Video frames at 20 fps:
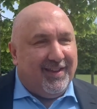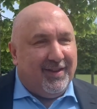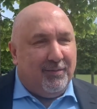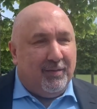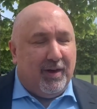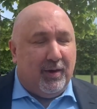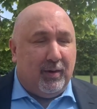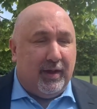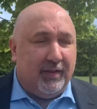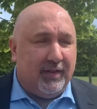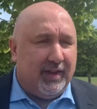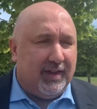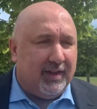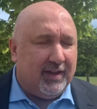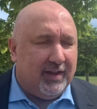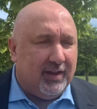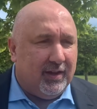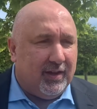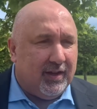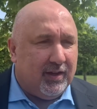Well, I think
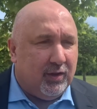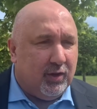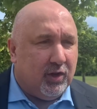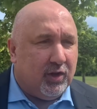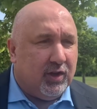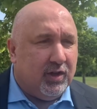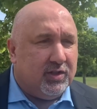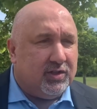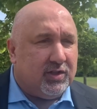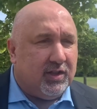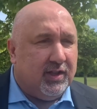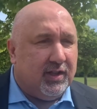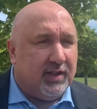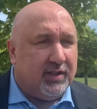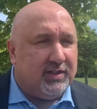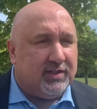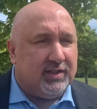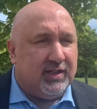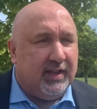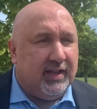you can
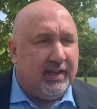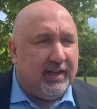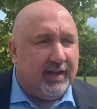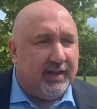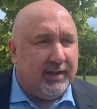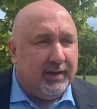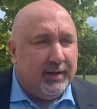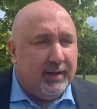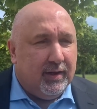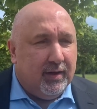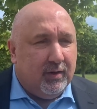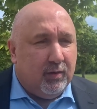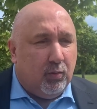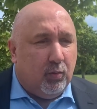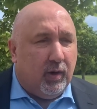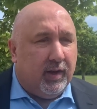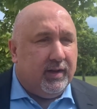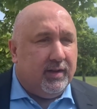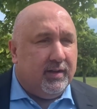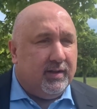clearly see that,
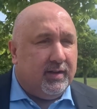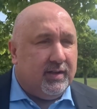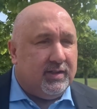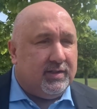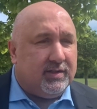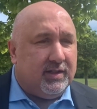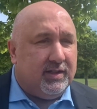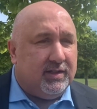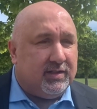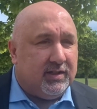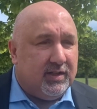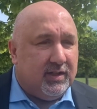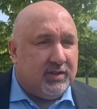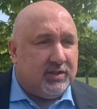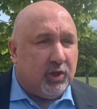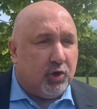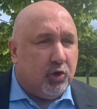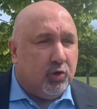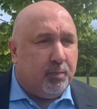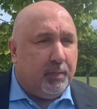one,
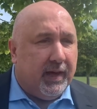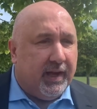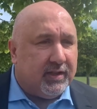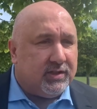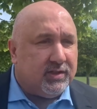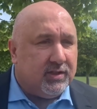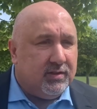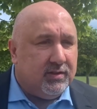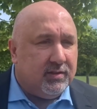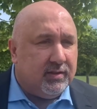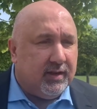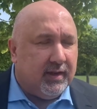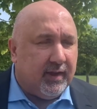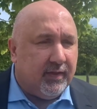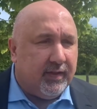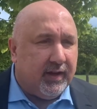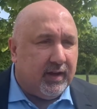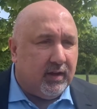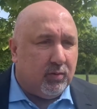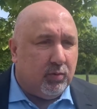he's a good person, and I
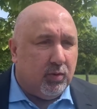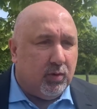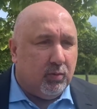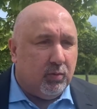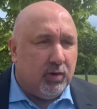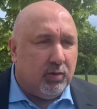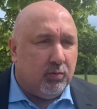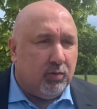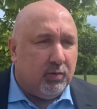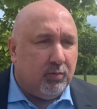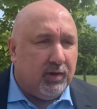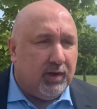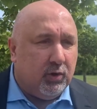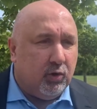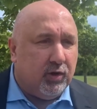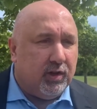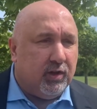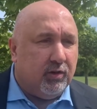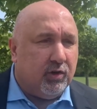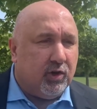think when we
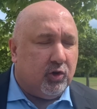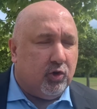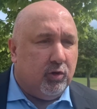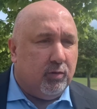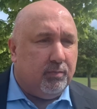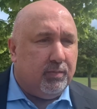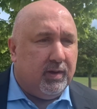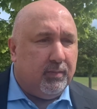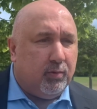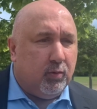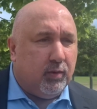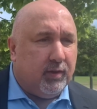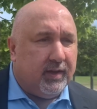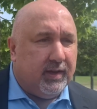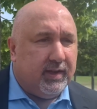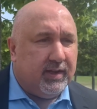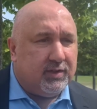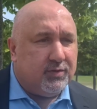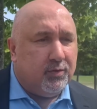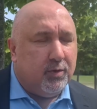look at recruiting people
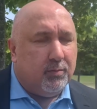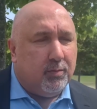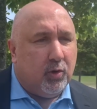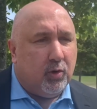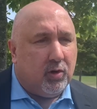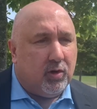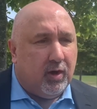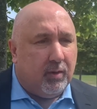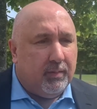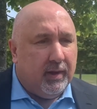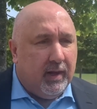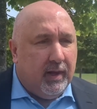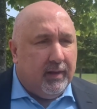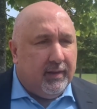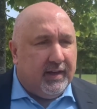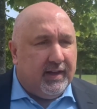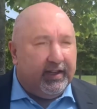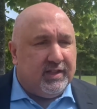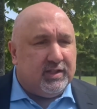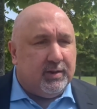within this football club,
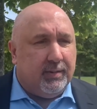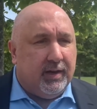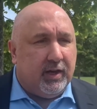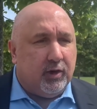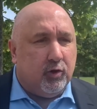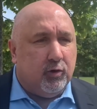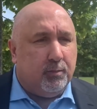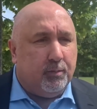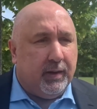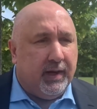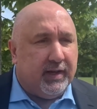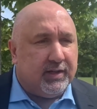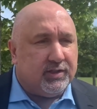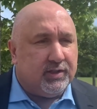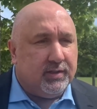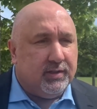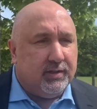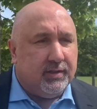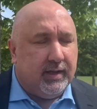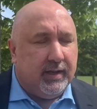they need to be a good
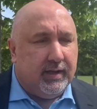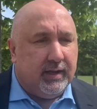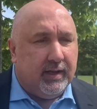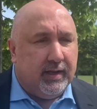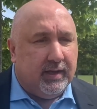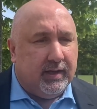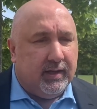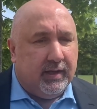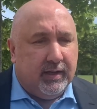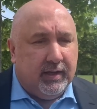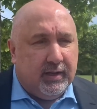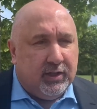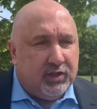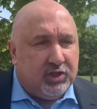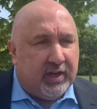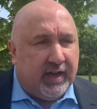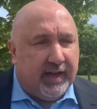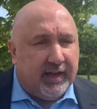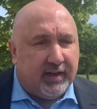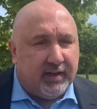person, and
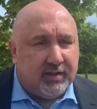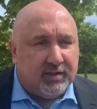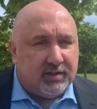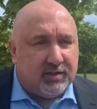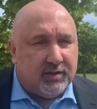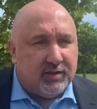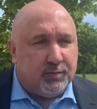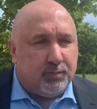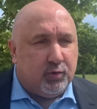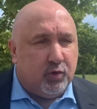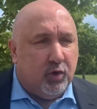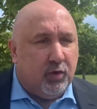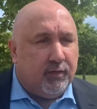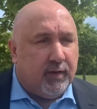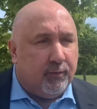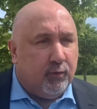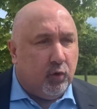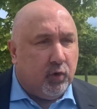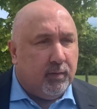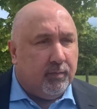Jack has proved.
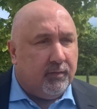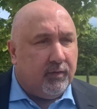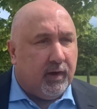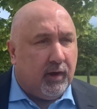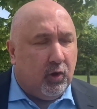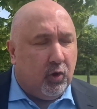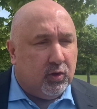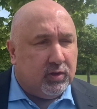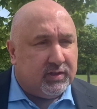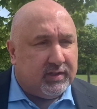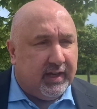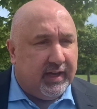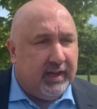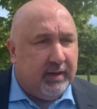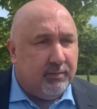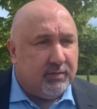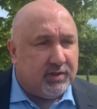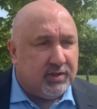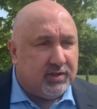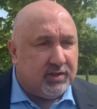I've known him for a long
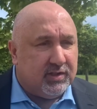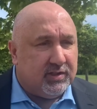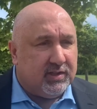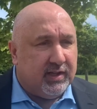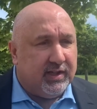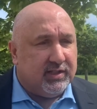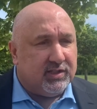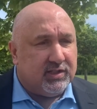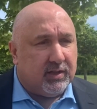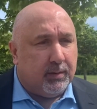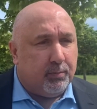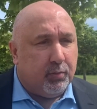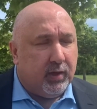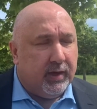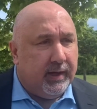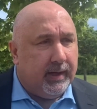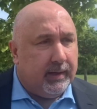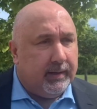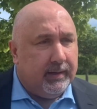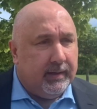time, since his days as a
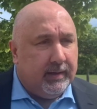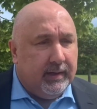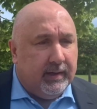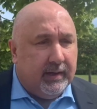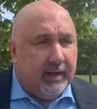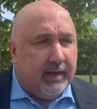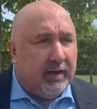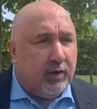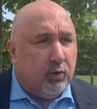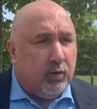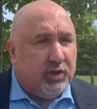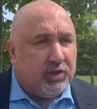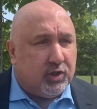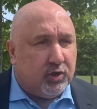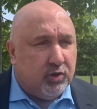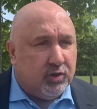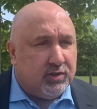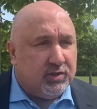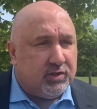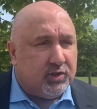player, and I know he's a
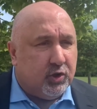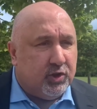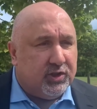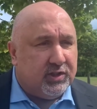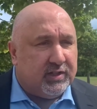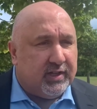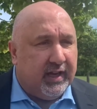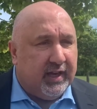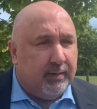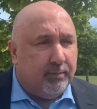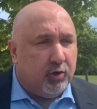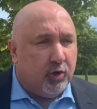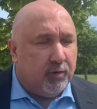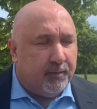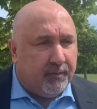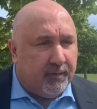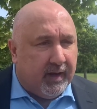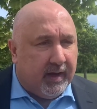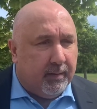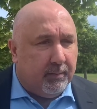good type, good
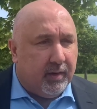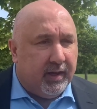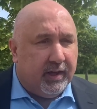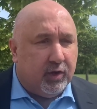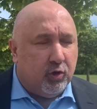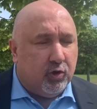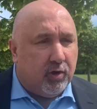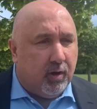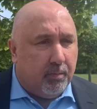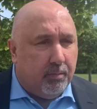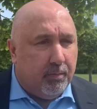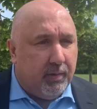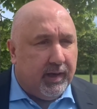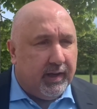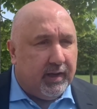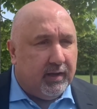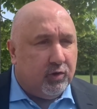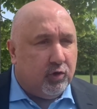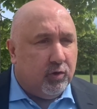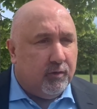family, good
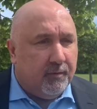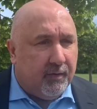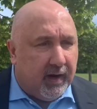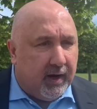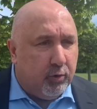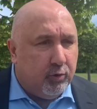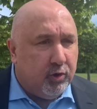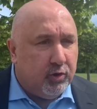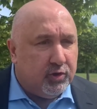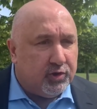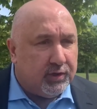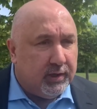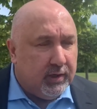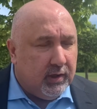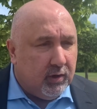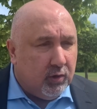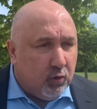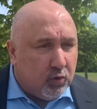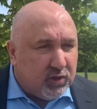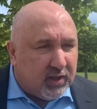upbringing, good values.
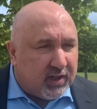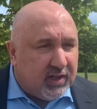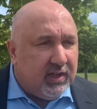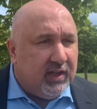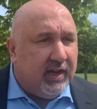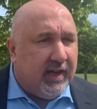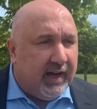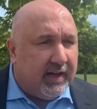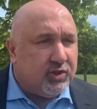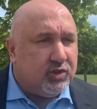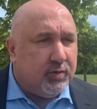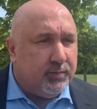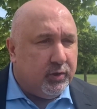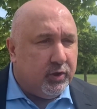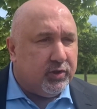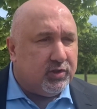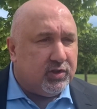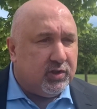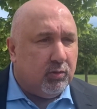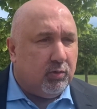Those are key
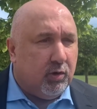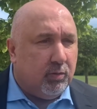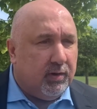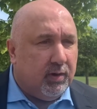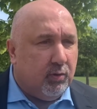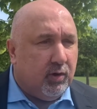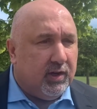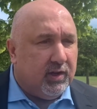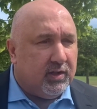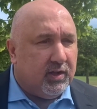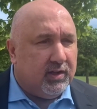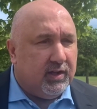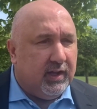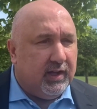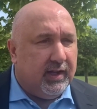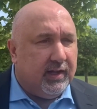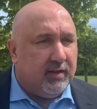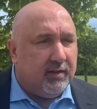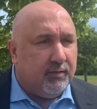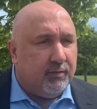attributes to what we want at Dundee
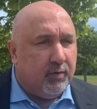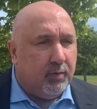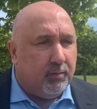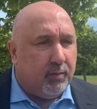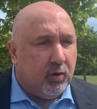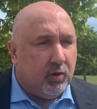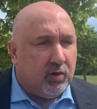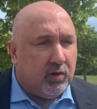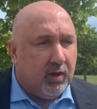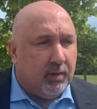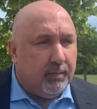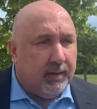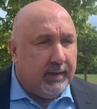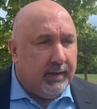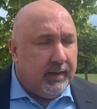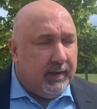United Football Club.